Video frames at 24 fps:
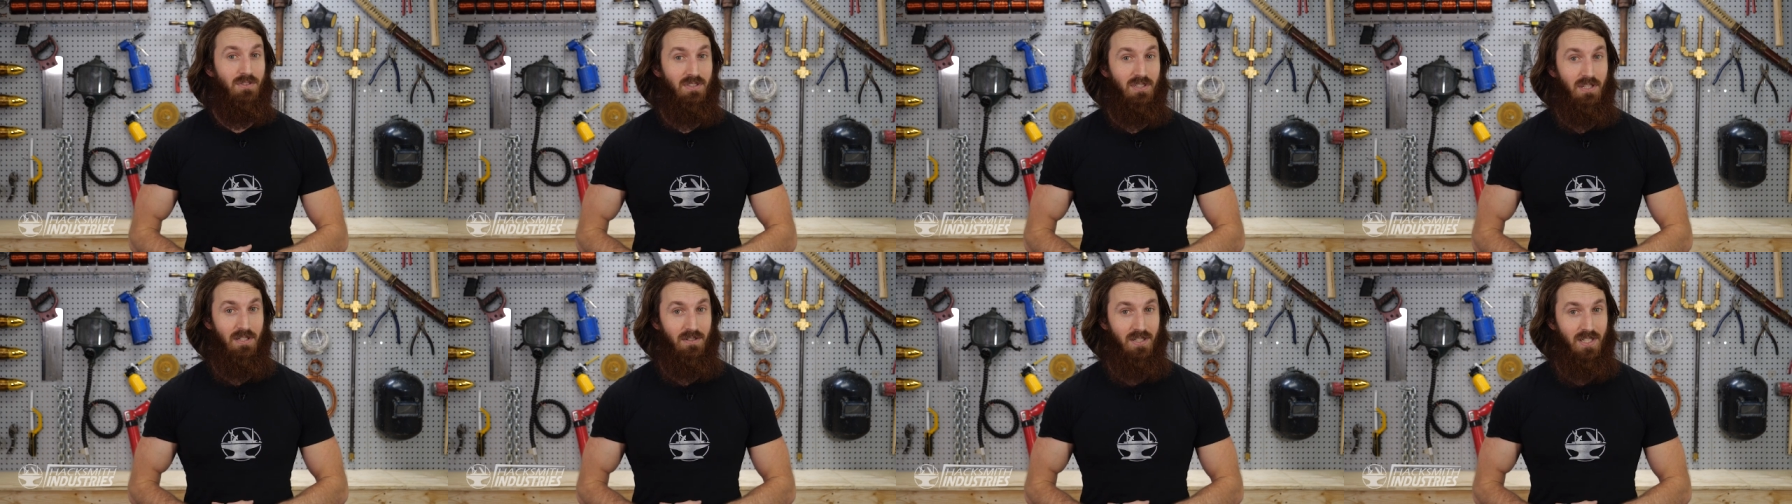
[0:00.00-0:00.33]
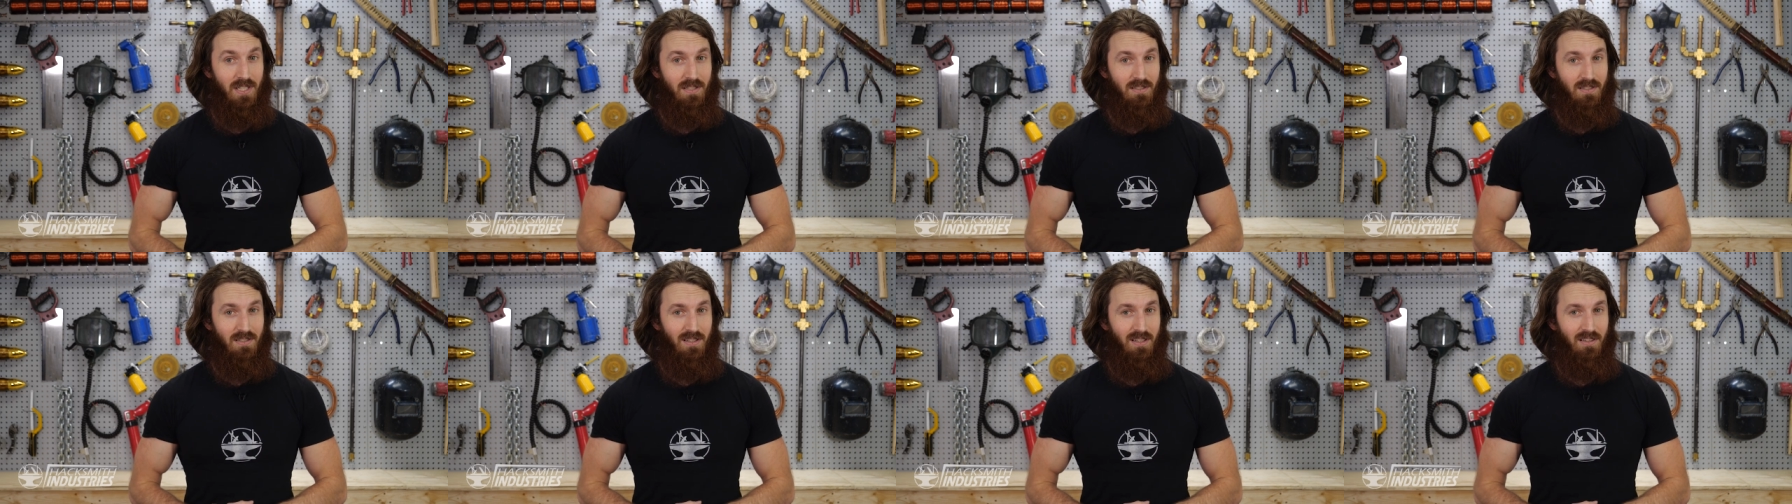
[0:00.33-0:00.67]

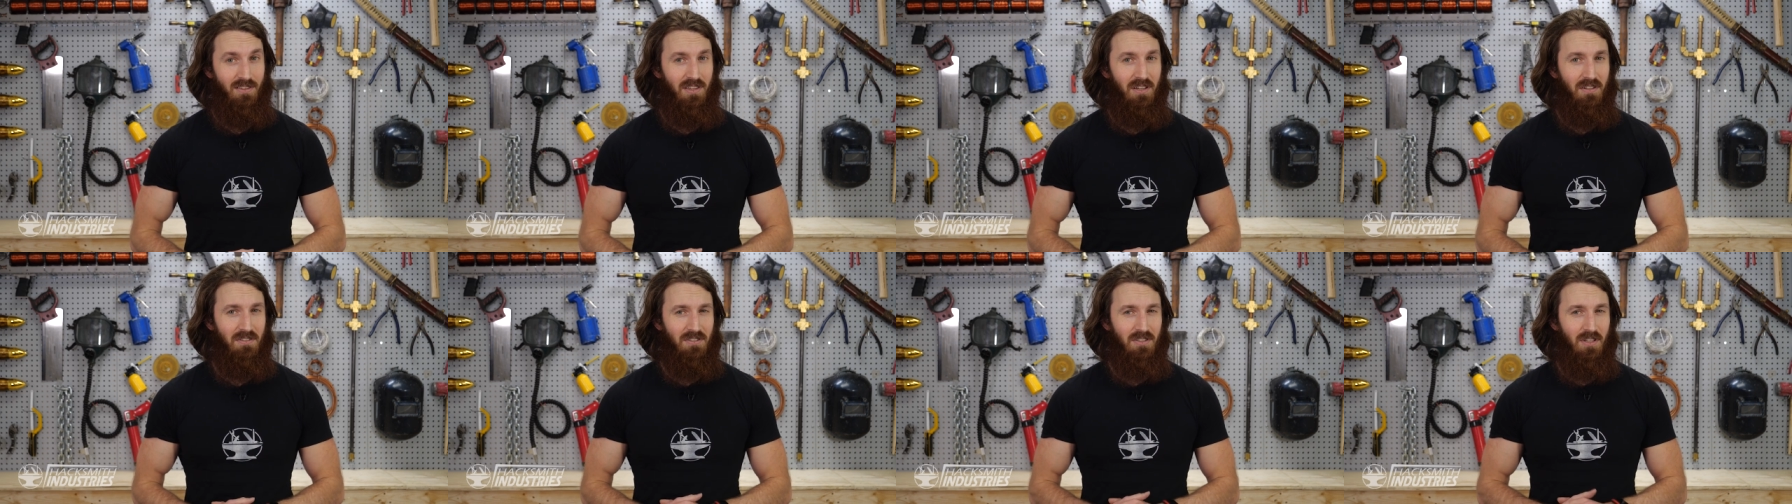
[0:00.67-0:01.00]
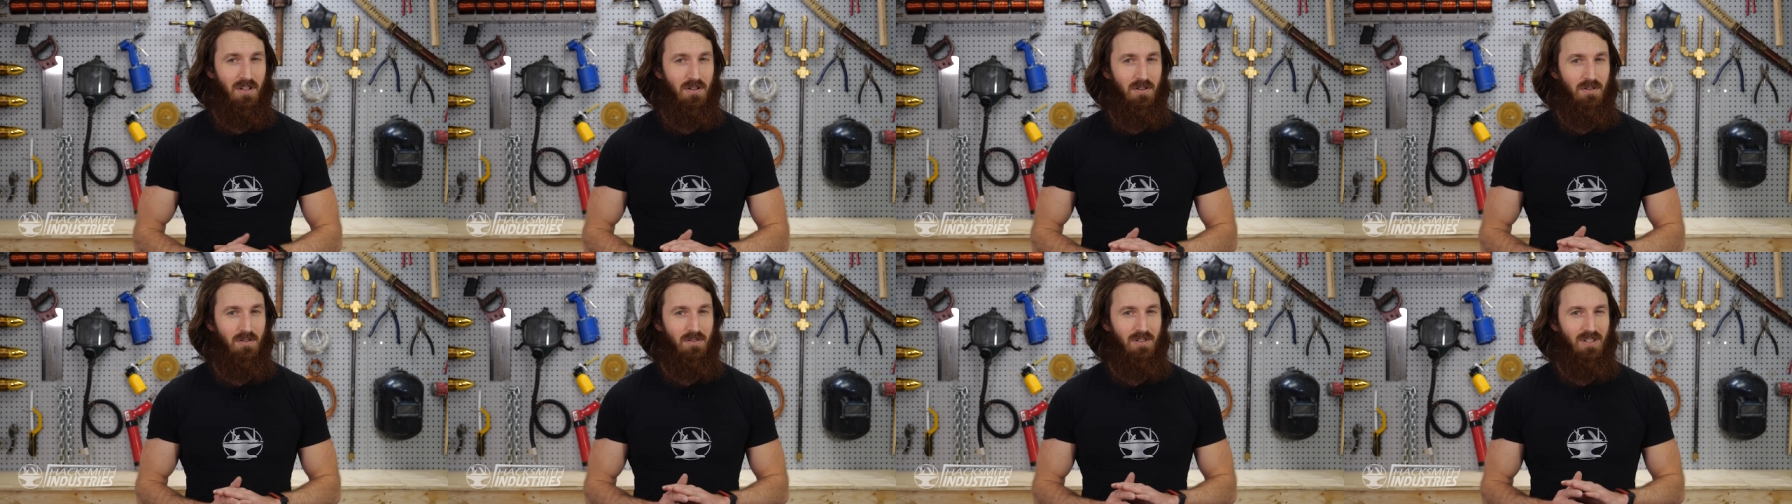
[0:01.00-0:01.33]
series. Things
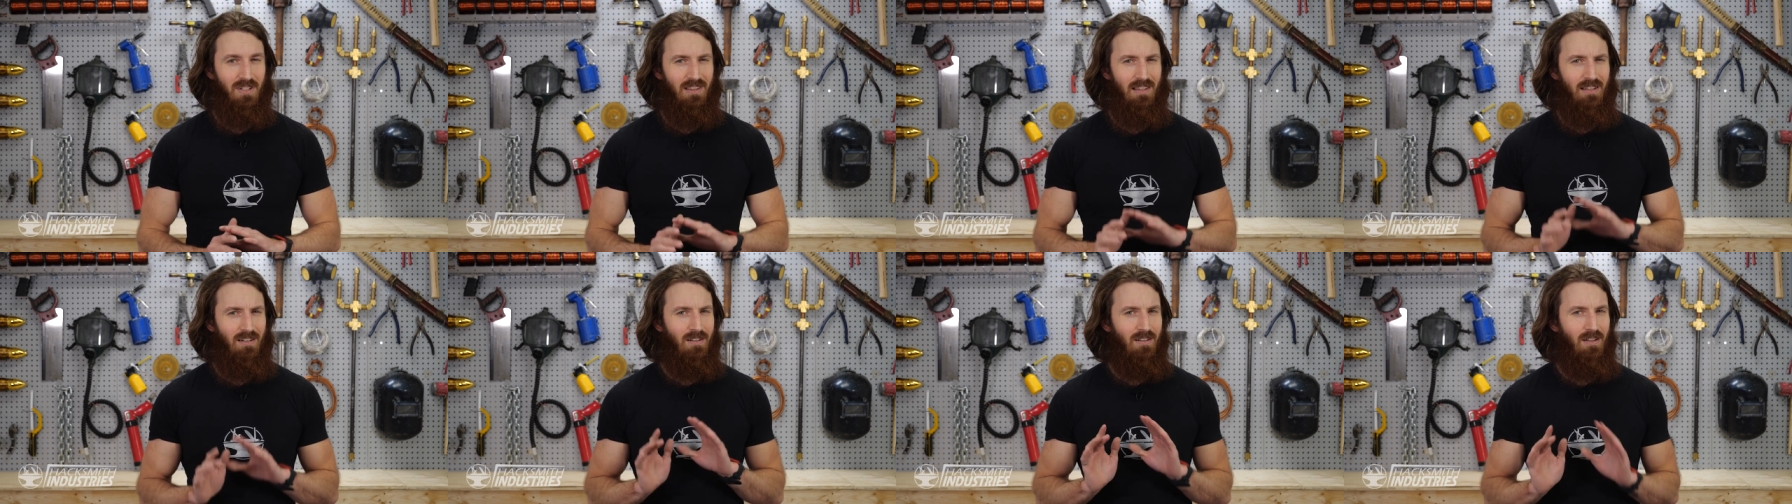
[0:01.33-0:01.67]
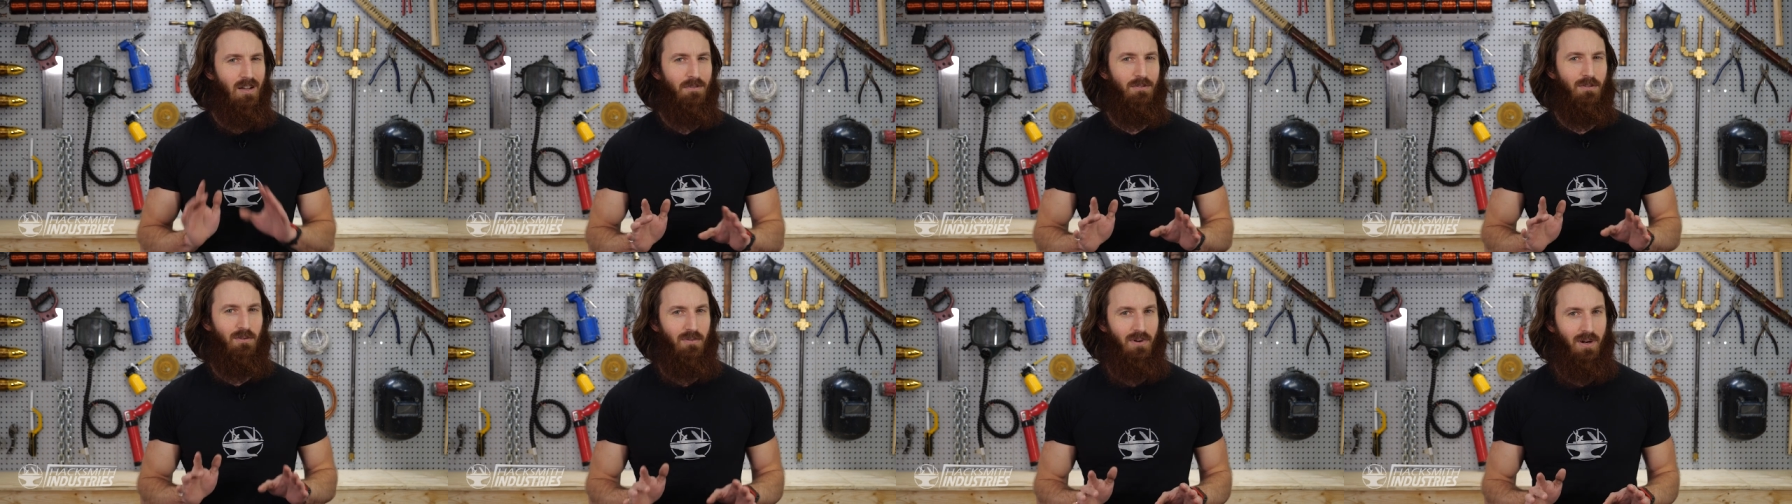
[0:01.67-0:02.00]
go a little off the